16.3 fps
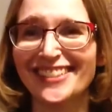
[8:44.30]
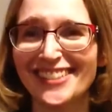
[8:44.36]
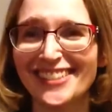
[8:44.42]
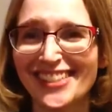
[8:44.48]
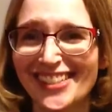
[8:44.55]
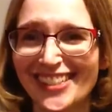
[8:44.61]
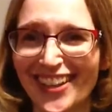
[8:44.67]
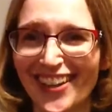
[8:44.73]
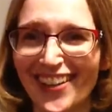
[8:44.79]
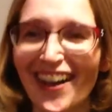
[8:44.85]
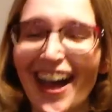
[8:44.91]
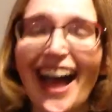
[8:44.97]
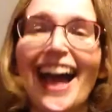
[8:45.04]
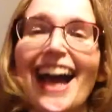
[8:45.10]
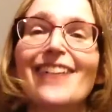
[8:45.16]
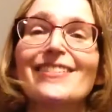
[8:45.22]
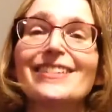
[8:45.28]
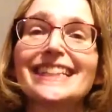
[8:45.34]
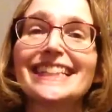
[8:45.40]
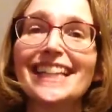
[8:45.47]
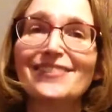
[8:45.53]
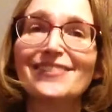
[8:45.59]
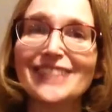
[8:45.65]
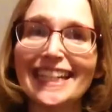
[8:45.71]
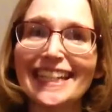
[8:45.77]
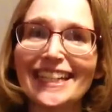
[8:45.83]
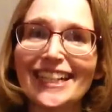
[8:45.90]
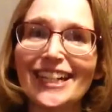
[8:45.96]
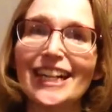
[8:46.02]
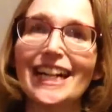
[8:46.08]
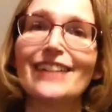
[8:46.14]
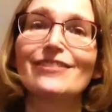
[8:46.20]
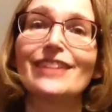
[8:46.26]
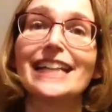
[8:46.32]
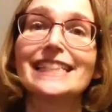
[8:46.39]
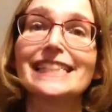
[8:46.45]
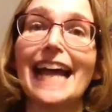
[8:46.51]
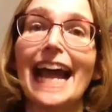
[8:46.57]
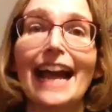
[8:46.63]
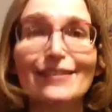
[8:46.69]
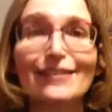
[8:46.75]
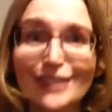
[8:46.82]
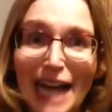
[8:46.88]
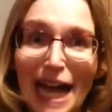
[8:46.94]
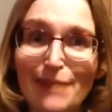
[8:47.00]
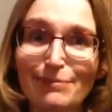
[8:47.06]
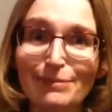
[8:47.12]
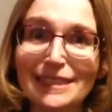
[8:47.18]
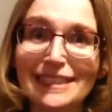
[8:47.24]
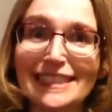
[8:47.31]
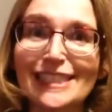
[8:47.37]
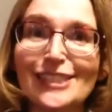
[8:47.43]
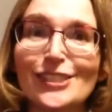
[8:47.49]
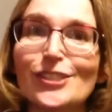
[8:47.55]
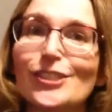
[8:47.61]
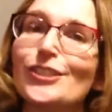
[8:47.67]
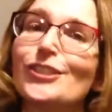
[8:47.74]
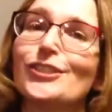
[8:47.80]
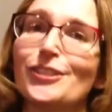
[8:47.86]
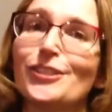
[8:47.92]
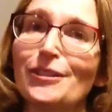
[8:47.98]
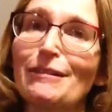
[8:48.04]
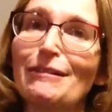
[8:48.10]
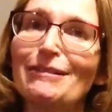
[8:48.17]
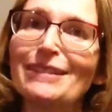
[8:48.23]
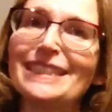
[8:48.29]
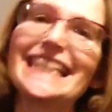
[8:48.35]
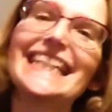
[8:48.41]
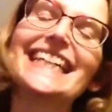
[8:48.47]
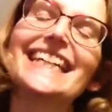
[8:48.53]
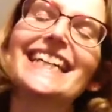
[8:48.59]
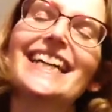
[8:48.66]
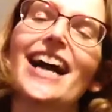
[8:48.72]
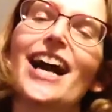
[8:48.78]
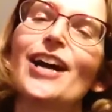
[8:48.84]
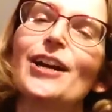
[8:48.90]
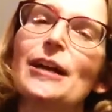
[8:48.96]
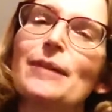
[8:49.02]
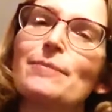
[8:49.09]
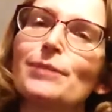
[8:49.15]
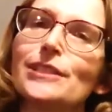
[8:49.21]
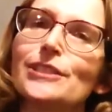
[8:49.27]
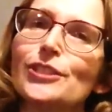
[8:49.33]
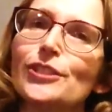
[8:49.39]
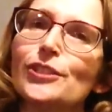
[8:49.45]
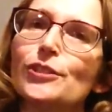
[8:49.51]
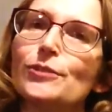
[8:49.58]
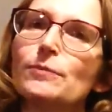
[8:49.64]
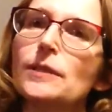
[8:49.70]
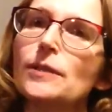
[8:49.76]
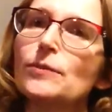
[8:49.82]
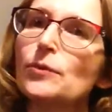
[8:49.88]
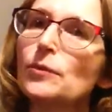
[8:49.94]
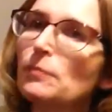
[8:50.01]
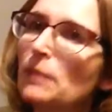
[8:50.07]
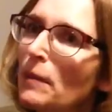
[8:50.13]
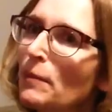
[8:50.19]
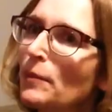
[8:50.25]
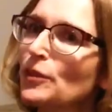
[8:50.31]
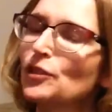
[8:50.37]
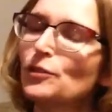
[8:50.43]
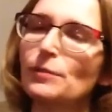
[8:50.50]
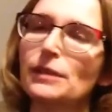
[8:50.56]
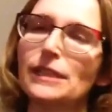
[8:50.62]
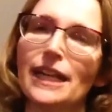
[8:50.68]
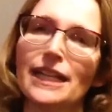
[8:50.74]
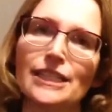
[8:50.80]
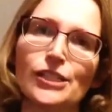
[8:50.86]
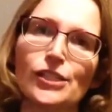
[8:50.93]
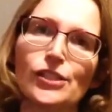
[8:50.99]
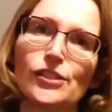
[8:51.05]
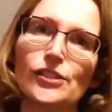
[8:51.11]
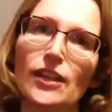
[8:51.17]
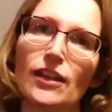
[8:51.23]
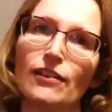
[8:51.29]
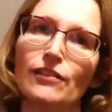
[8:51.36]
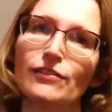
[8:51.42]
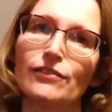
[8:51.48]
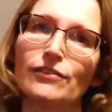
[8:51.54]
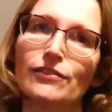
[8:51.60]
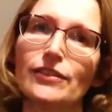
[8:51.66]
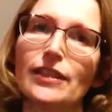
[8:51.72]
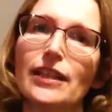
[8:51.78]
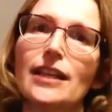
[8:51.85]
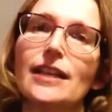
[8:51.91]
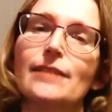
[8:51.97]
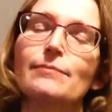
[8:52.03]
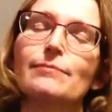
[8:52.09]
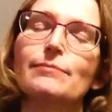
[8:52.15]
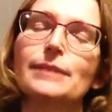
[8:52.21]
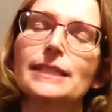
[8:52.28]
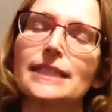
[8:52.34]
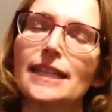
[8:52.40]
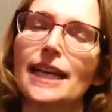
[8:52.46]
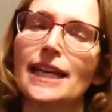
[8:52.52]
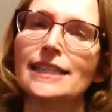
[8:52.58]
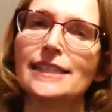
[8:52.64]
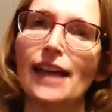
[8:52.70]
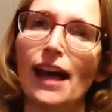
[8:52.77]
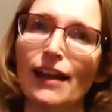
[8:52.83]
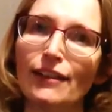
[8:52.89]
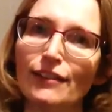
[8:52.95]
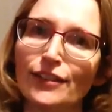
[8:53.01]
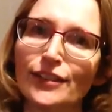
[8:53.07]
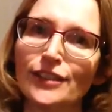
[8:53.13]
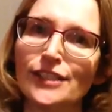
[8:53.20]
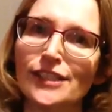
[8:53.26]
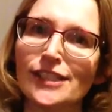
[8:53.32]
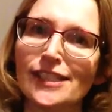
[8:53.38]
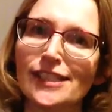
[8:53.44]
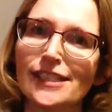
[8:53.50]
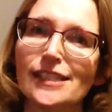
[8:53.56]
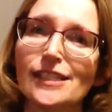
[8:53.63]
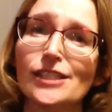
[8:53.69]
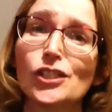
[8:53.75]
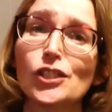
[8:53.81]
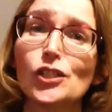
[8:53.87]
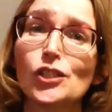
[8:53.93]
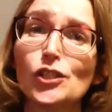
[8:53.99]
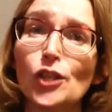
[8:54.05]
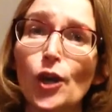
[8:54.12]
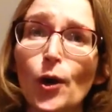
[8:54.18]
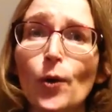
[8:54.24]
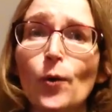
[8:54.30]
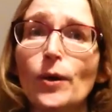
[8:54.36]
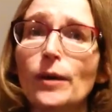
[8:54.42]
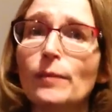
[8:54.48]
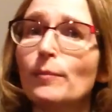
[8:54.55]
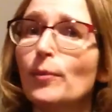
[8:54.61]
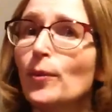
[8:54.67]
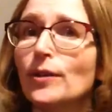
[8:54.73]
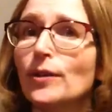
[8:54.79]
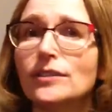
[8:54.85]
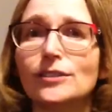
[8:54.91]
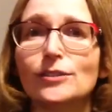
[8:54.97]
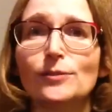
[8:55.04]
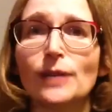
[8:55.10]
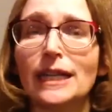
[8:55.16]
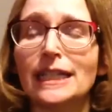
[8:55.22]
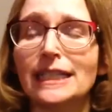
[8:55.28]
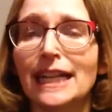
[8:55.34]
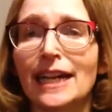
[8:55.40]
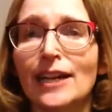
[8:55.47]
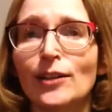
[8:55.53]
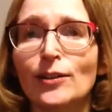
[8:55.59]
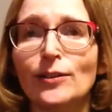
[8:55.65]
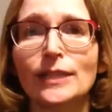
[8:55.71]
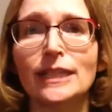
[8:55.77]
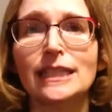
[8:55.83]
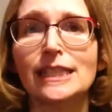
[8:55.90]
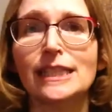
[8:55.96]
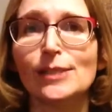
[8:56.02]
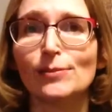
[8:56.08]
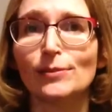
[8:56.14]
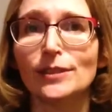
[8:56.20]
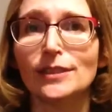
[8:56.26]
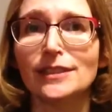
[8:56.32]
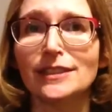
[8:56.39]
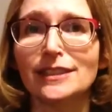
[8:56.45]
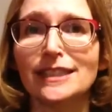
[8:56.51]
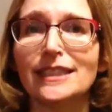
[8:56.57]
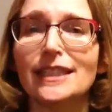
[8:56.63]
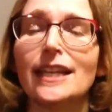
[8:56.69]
so I would love to hear if that's ever happened to you. All right, BookTube, remember to be kind to yourself and be kind to others. It's so important right now in this world.